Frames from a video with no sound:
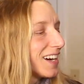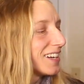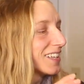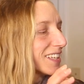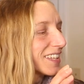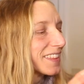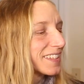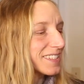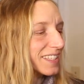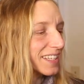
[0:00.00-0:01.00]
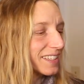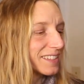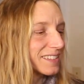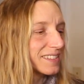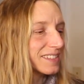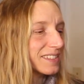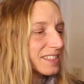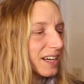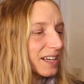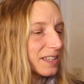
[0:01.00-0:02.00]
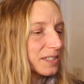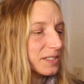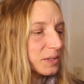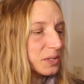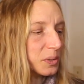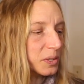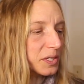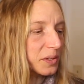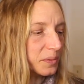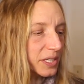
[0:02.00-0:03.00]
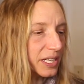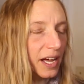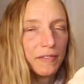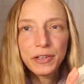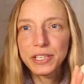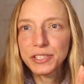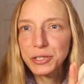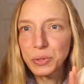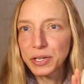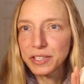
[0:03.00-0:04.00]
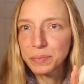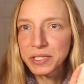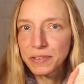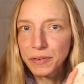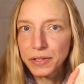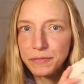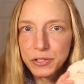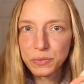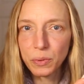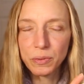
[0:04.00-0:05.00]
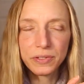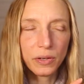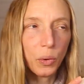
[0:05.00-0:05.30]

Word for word: uh, this is, uh, so Shorn 3, every Shorn has been different. The first one was a